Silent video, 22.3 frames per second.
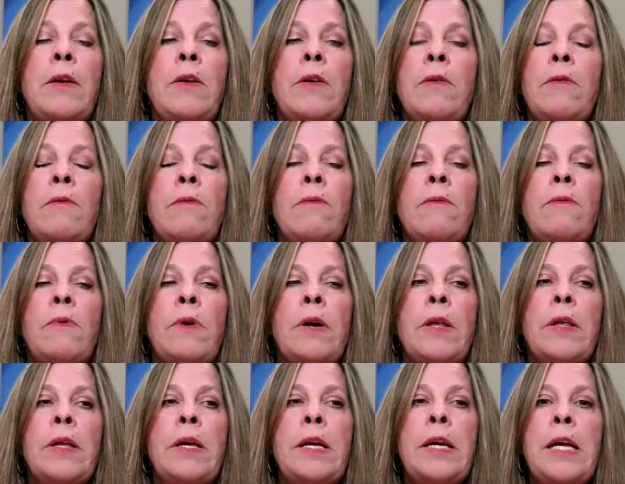and
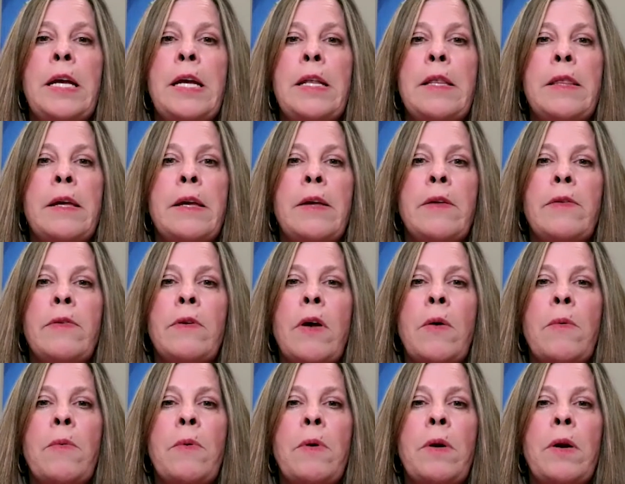really neat things
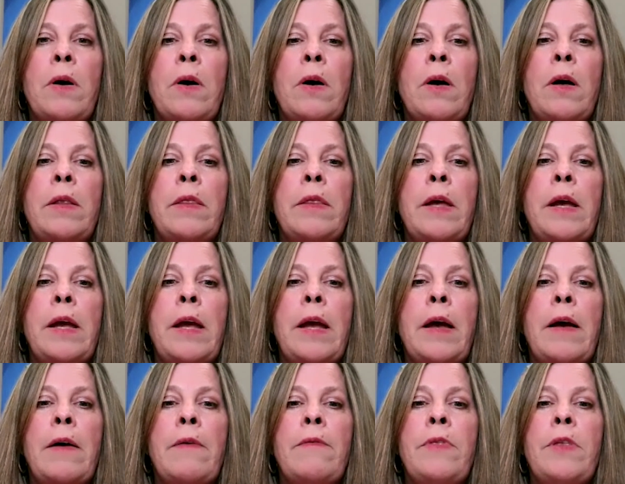going on. They
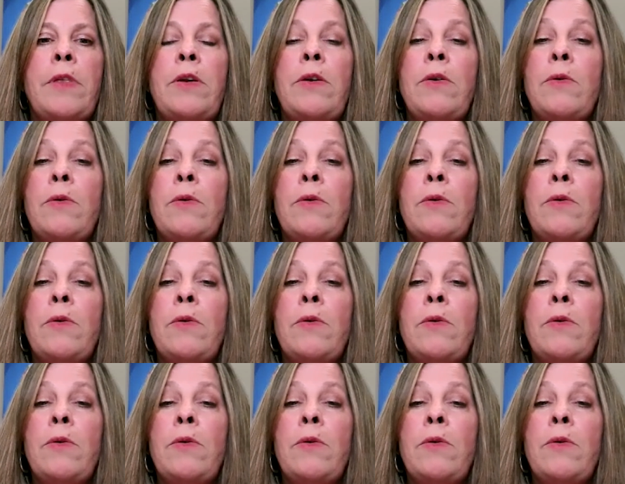have